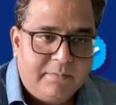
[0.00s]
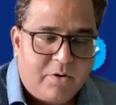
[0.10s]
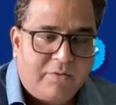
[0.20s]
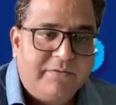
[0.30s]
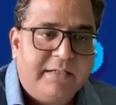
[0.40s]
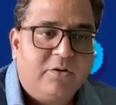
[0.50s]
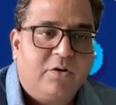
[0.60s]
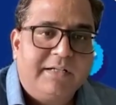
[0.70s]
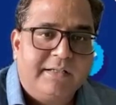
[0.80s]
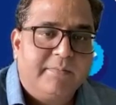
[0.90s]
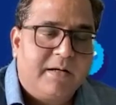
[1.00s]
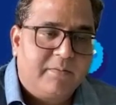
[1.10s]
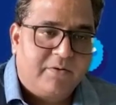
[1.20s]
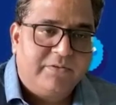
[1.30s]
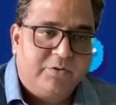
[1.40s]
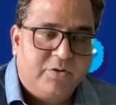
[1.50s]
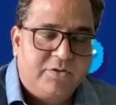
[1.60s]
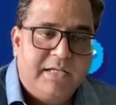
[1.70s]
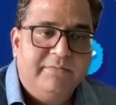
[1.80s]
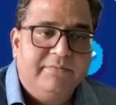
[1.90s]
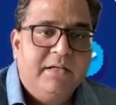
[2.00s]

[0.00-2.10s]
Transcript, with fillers: profit or incremental profit to yourself.